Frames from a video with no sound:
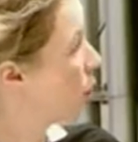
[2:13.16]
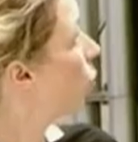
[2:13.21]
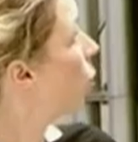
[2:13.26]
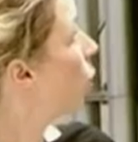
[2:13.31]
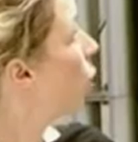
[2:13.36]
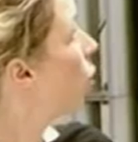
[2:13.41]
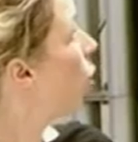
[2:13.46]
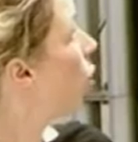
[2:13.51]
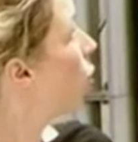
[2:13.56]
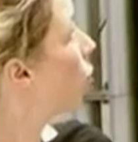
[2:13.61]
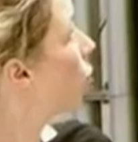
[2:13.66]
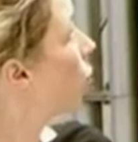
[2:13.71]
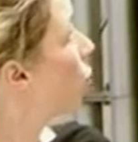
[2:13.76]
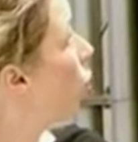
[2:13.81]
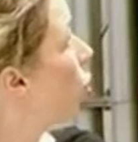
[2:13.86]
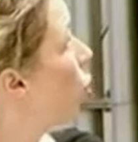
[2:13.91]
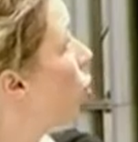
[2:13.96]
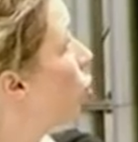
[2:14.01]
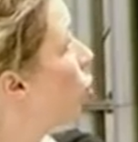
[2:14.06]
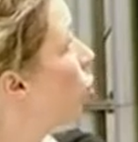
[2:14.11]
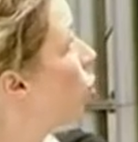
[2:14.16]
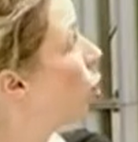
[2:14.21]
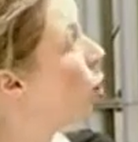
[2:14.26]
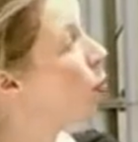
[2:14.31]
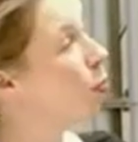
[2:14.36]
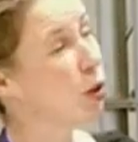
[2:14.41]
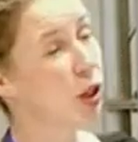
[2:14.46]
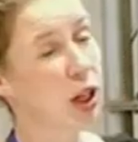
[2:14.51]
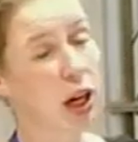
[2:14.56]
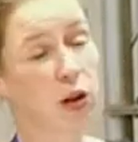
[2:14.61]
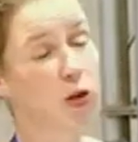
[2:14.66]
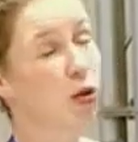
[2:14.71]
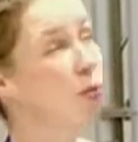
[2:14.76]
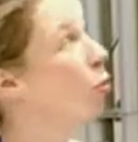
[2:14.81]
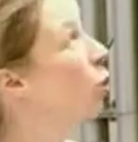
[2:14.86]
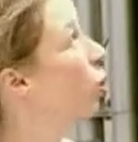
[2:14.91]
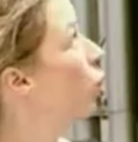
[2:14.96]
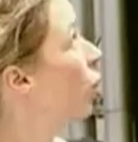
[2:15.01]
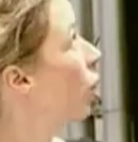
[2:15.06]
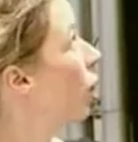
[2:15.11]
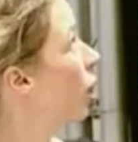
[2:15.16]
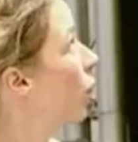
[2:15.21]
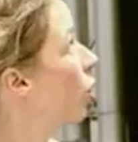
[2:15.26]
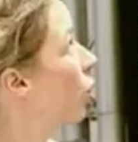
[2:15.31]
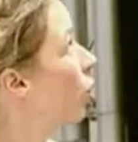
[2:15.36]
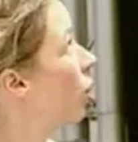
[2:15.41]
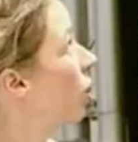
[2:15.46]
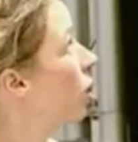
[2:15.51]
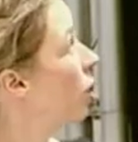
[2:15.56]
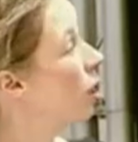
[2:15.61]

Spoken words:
we call top-down modulation.